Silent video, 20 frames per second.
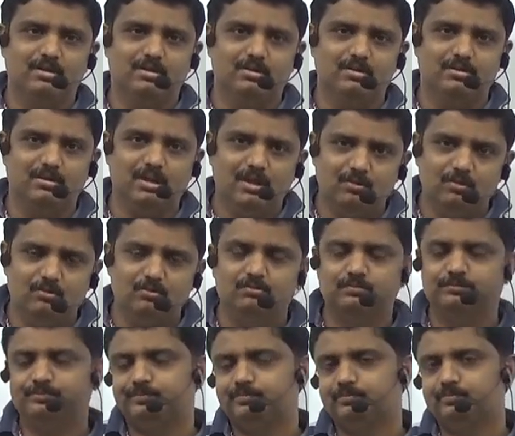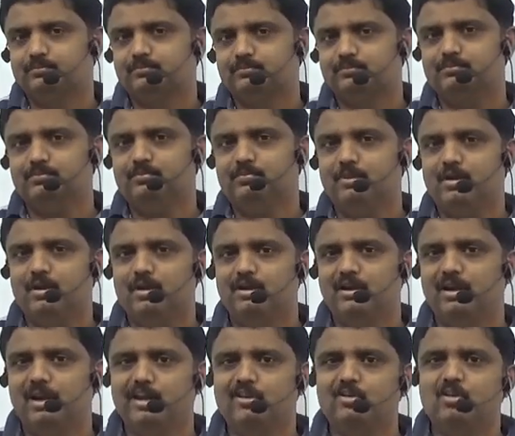Now,
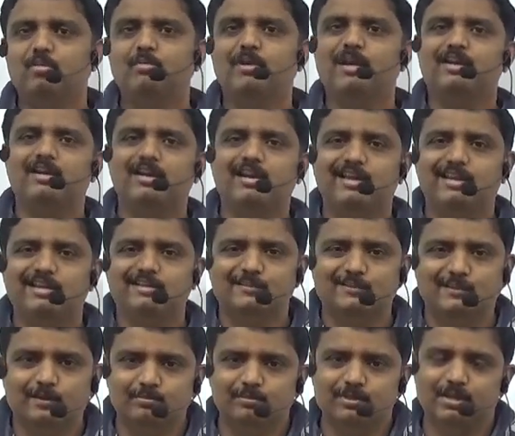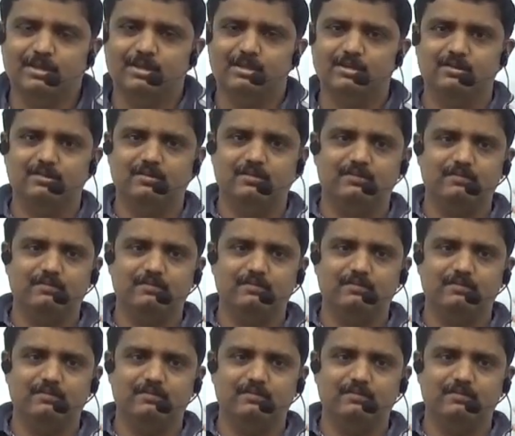trigonometry is something